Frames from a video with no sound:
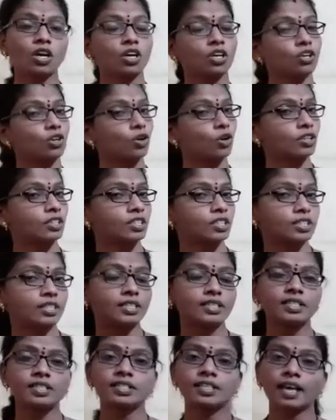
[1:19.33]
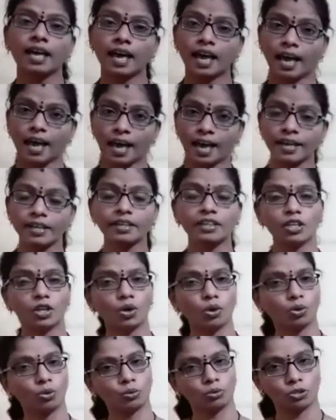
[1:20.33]
continents and
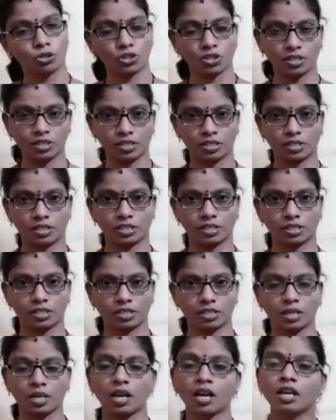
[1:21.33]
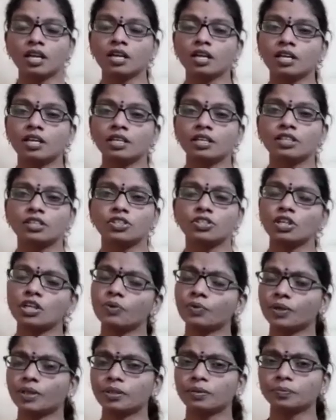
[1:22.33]
oceans.
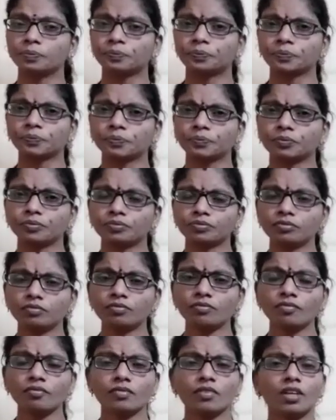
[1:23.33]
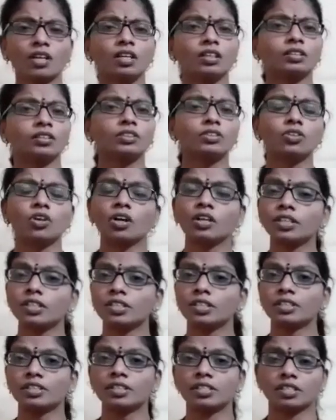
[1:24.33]
Children, the
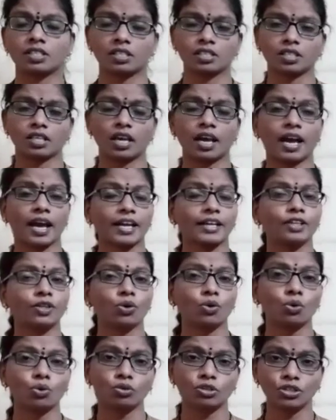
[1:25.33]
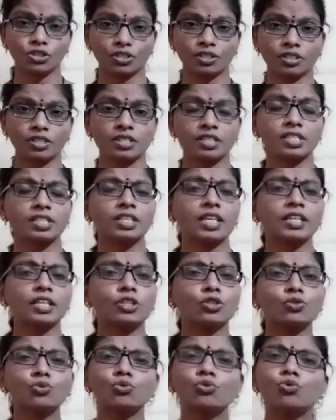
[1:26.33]
continents and oceans, these are the
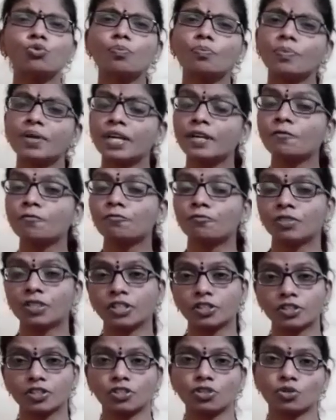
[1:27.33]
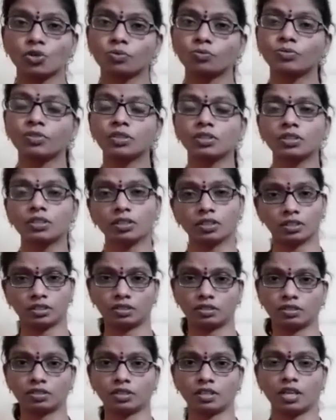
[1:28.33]
two main features of the
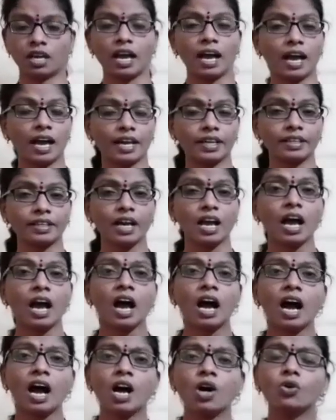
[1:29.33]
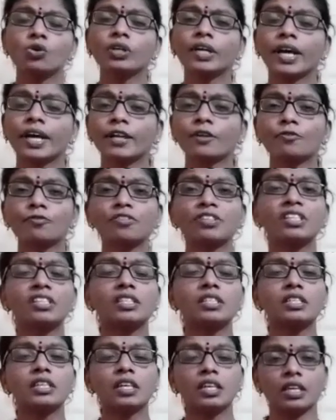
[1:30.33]
earth. And how can we
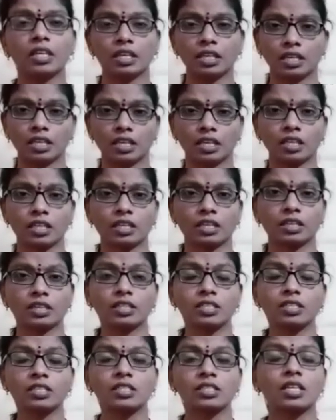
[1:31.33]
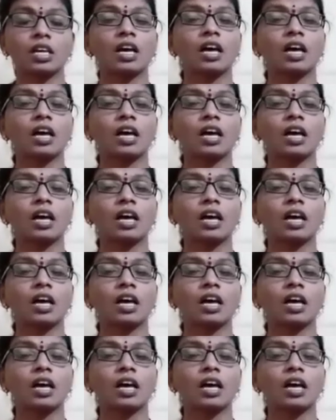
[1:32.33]
see these